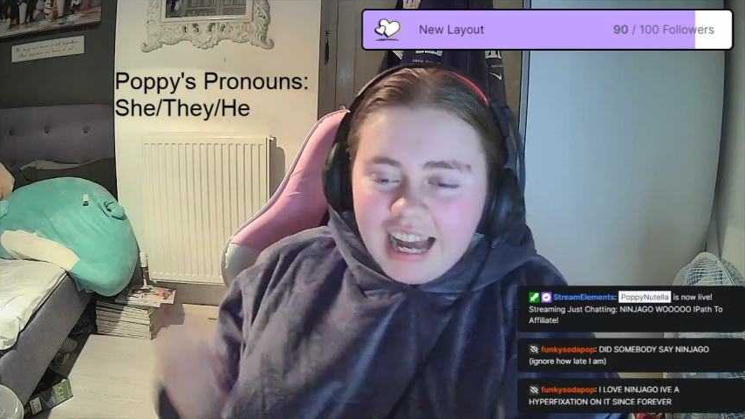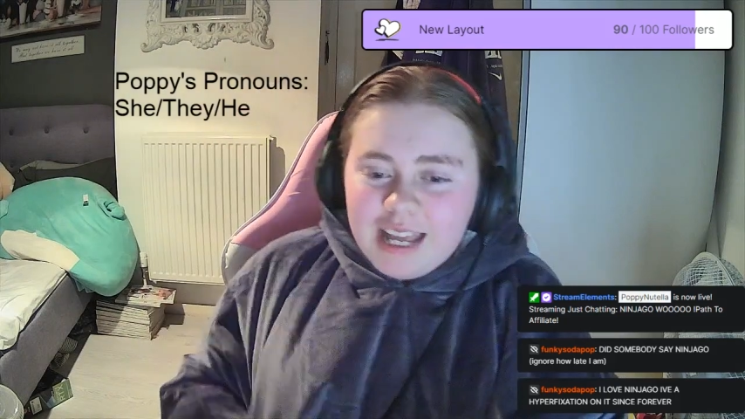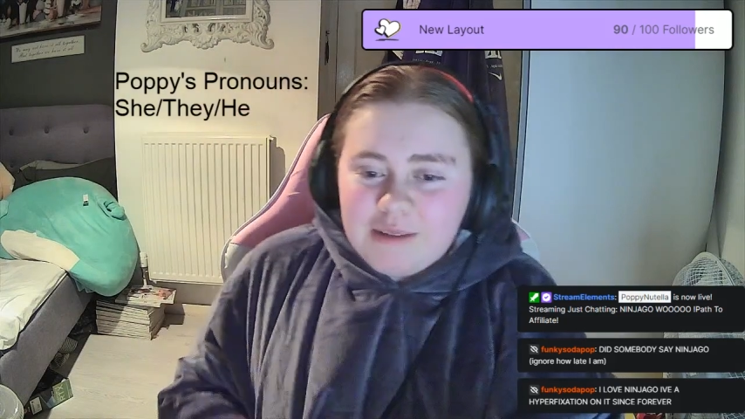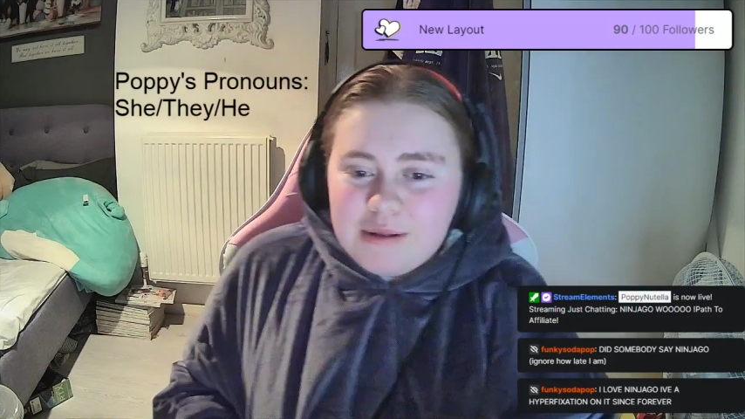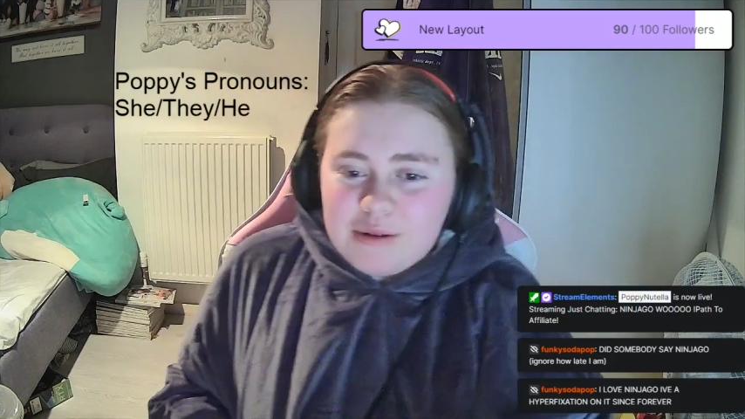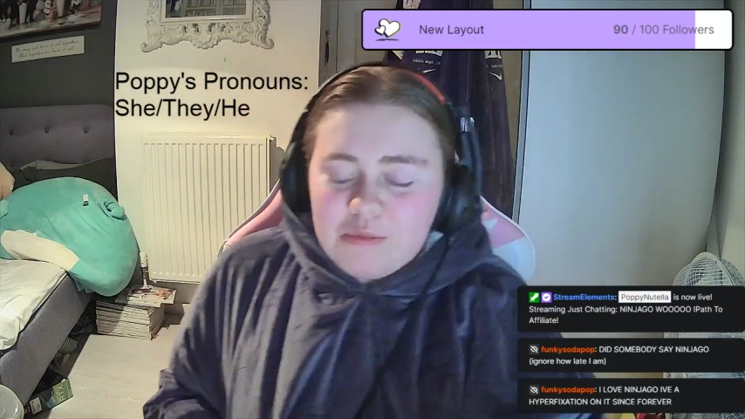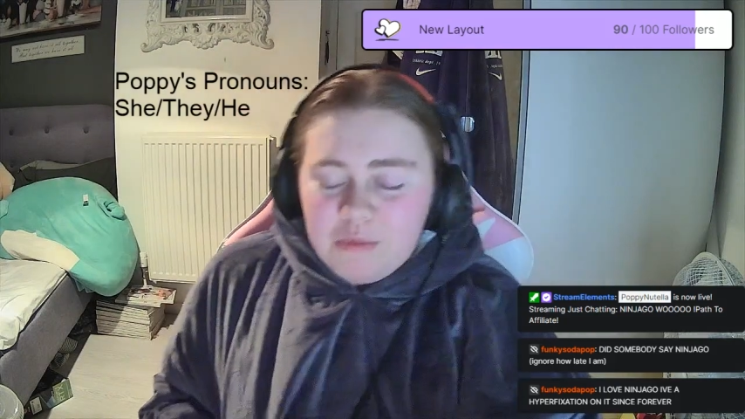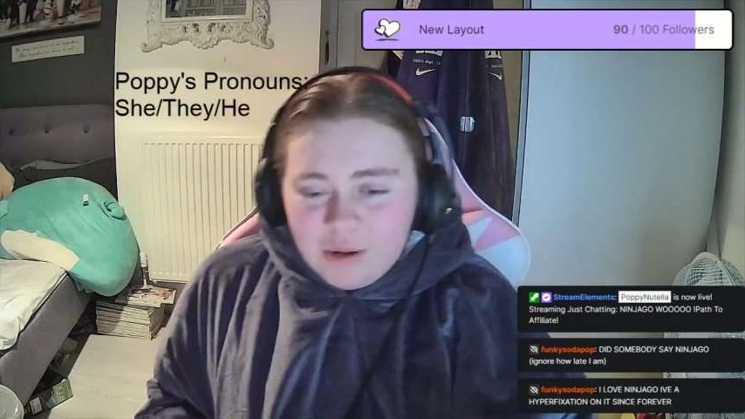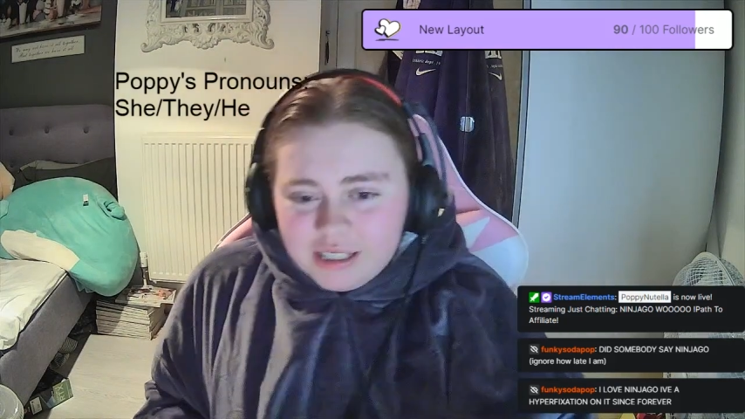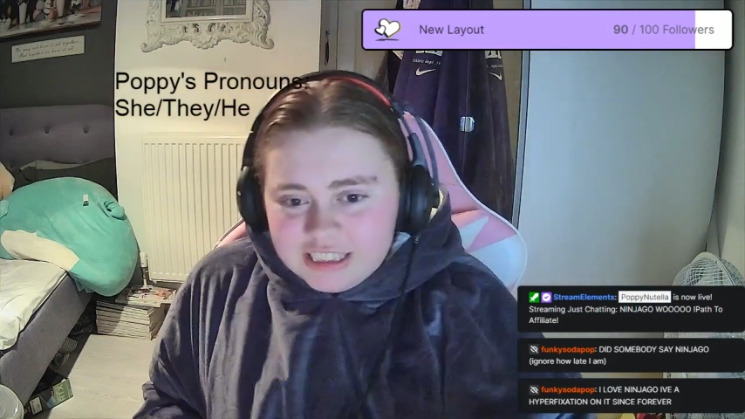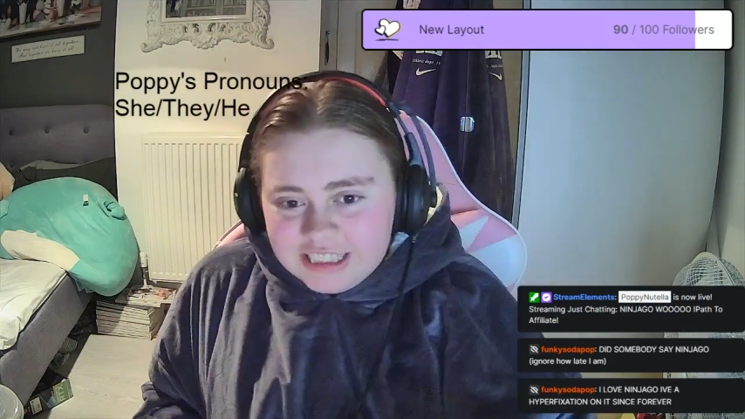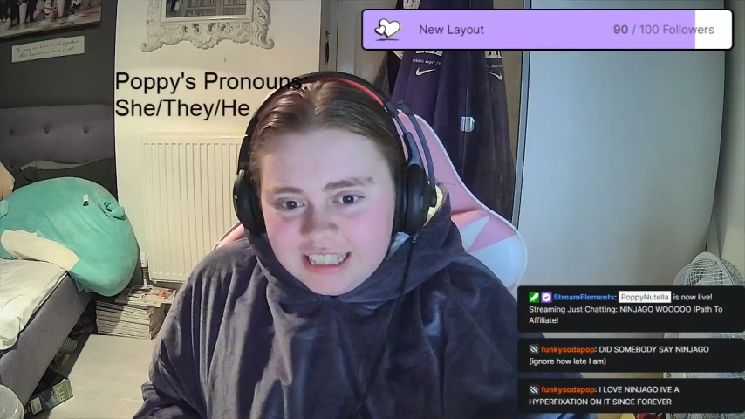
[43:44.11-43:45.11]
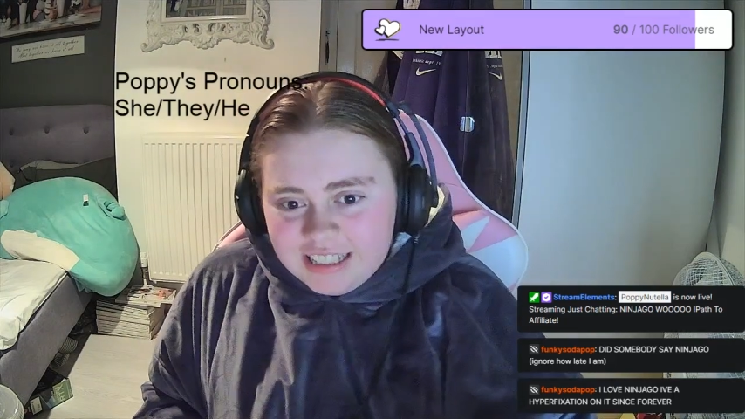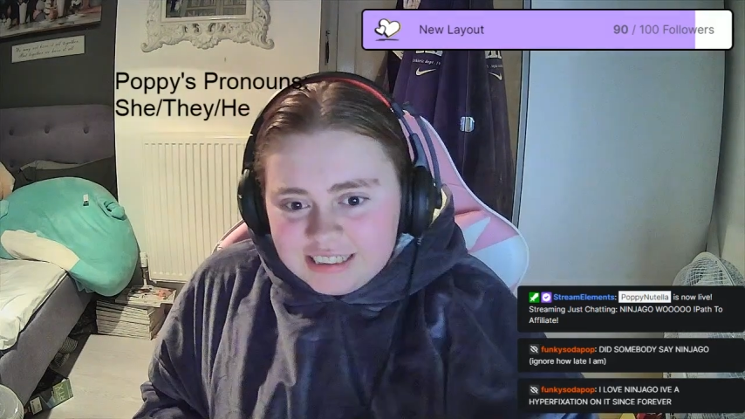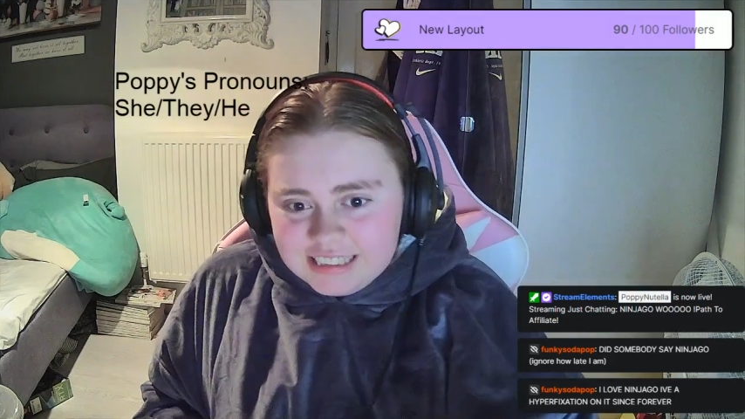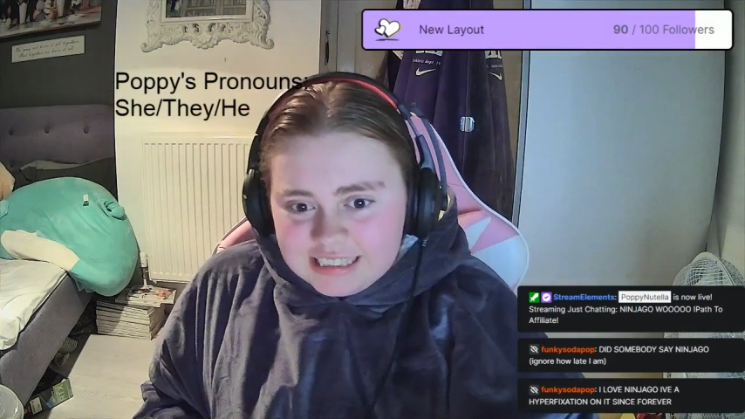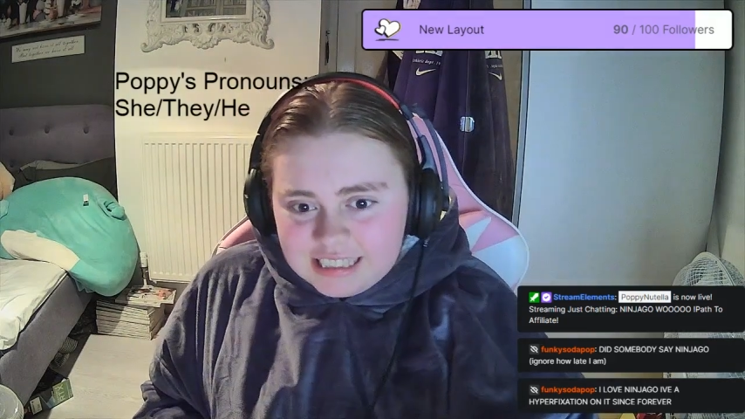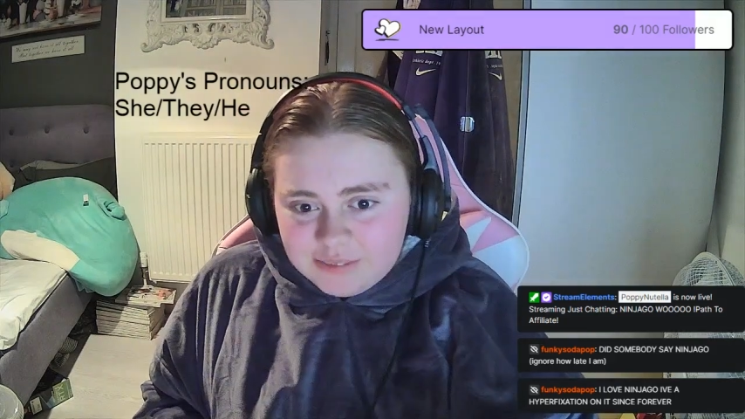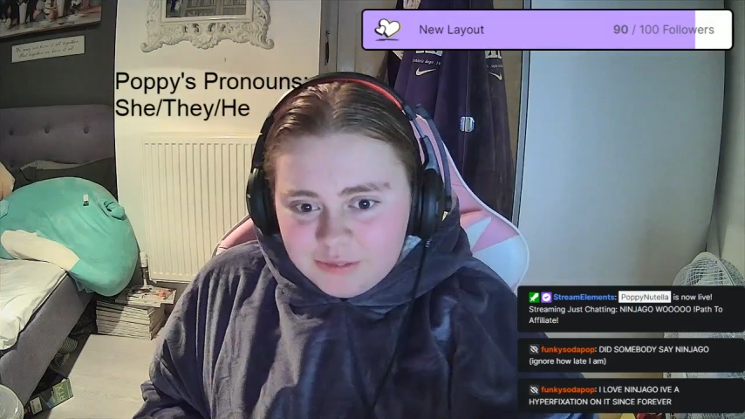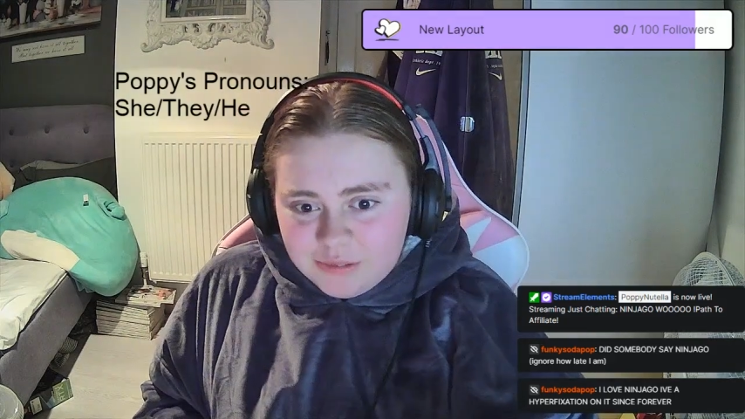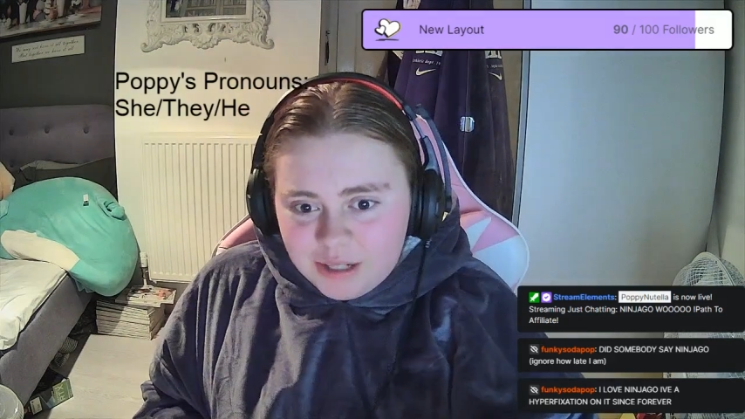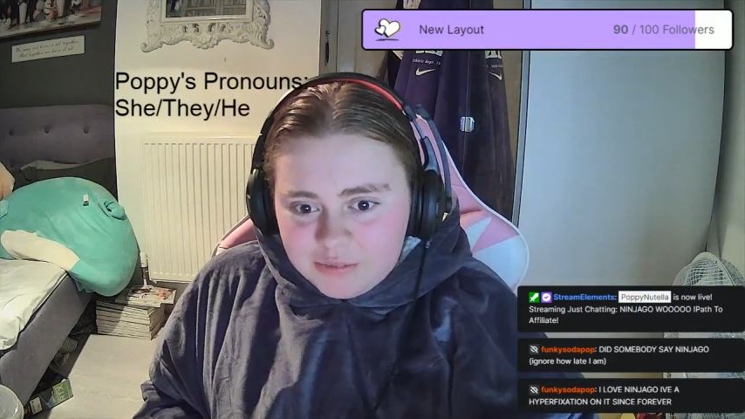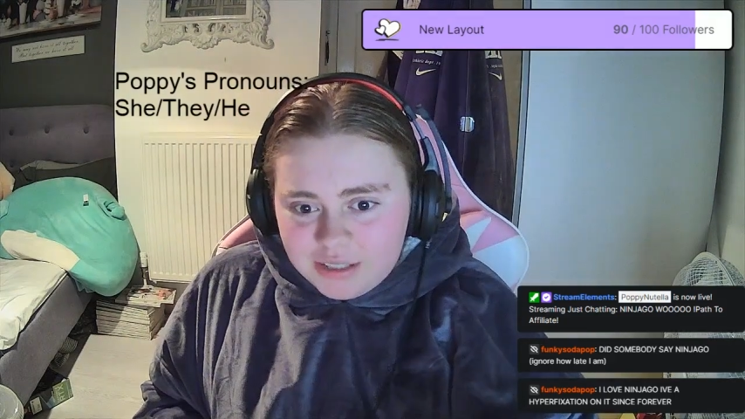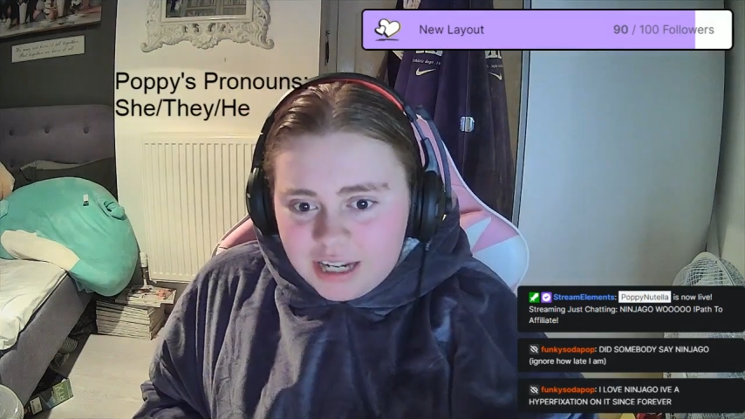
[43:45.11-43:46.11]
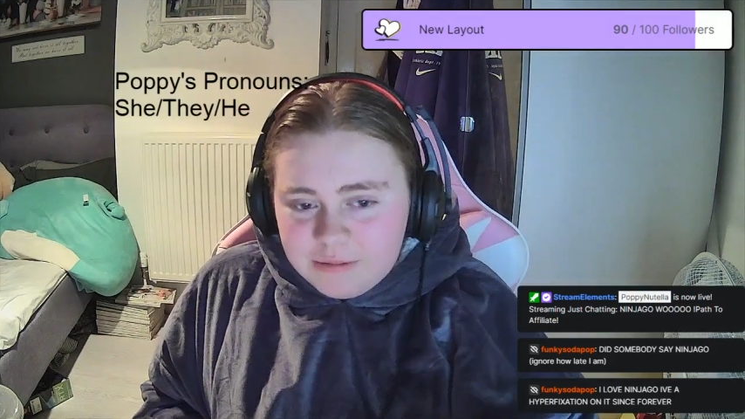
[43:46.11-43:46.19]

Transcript: I have been watching it since like forever.